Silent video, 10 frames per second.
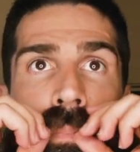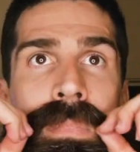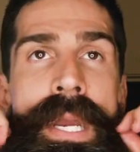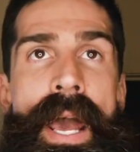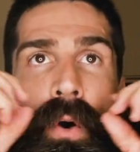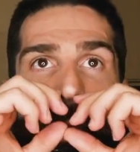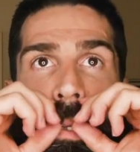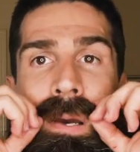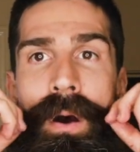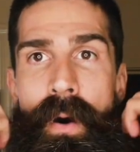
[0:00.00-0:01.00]
Now
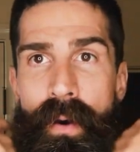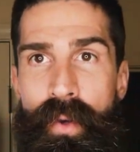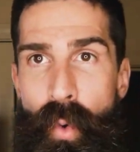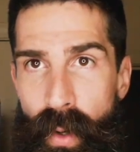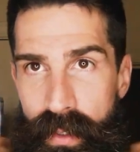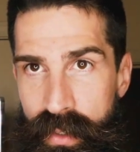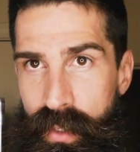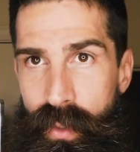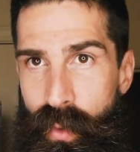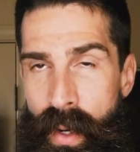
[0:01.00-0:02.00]
we are going
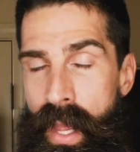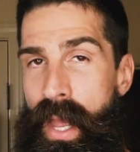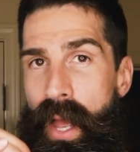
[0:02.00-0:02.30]
to